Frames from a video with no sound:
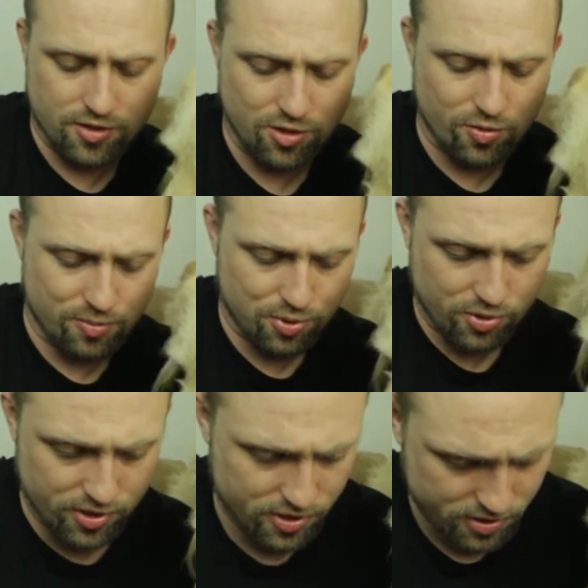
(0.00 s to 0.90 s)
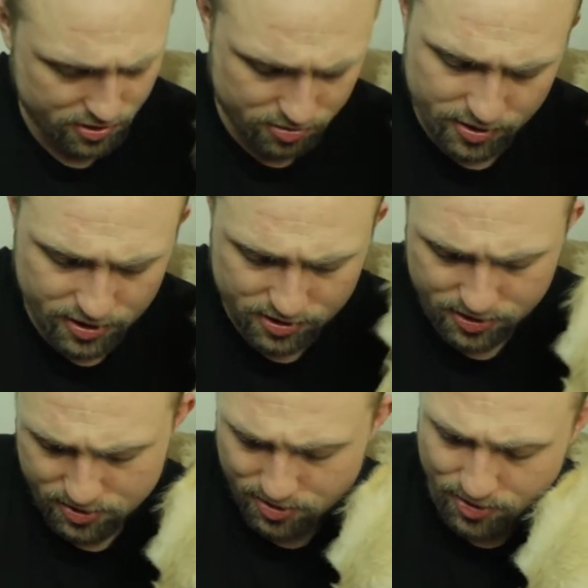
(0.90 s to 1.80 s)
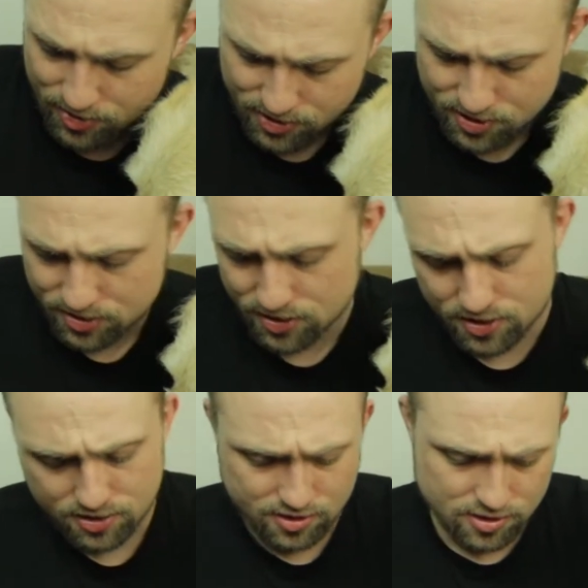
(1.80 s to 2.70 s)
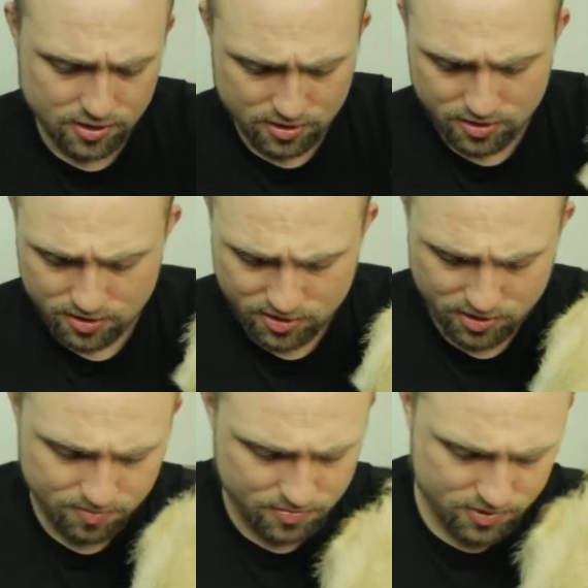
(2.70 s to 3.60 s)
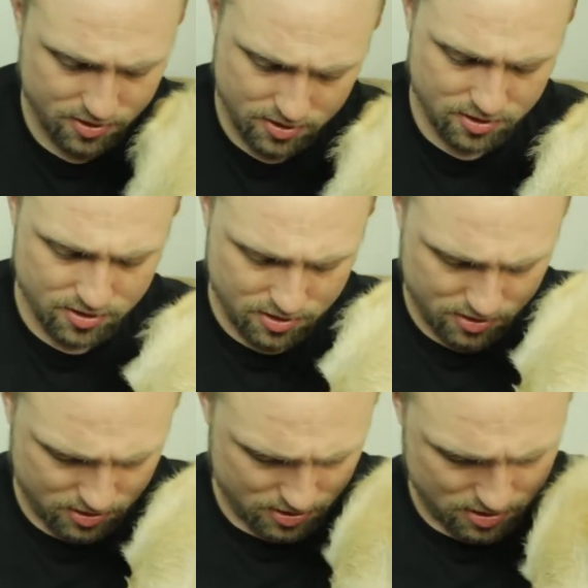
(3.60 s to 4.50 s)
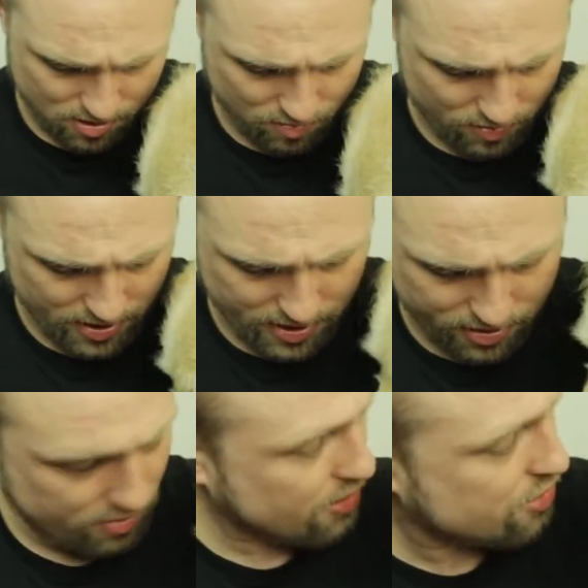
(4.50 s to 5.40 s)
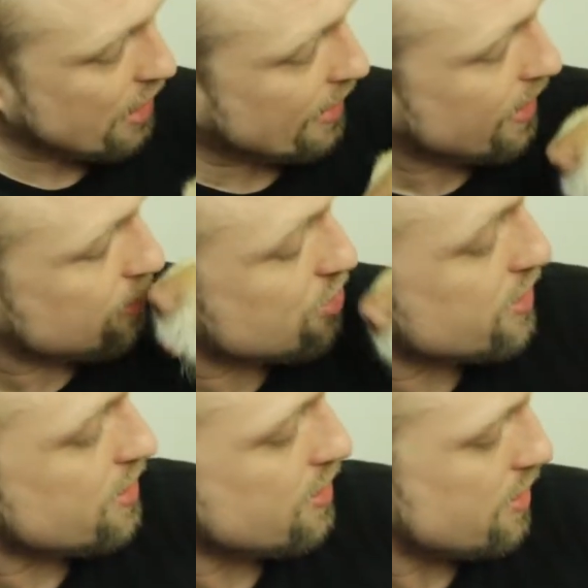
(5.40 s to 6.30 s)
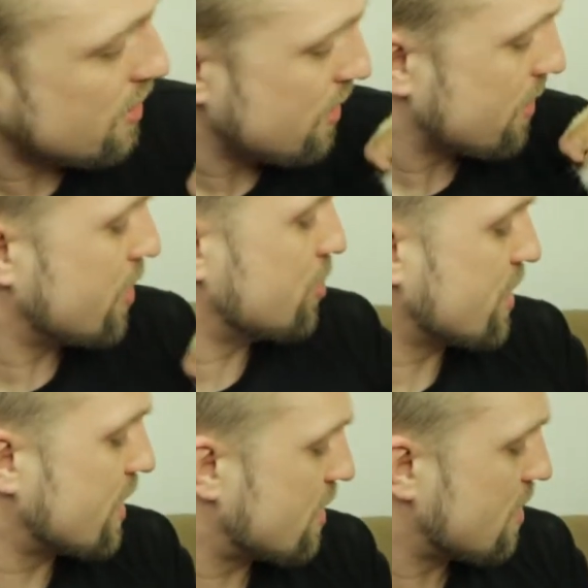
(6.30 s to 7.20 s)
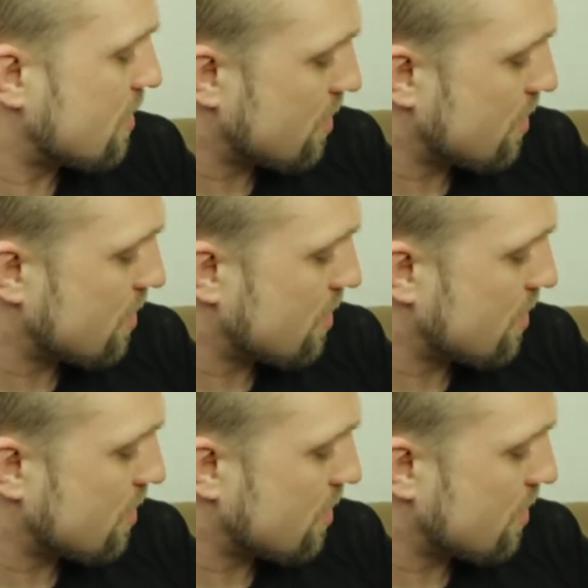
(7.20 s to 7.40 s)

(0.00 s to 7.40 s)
No imported ingredients, I think it says on it. Yep. All right, you want to try a lamb treat? Can you sit?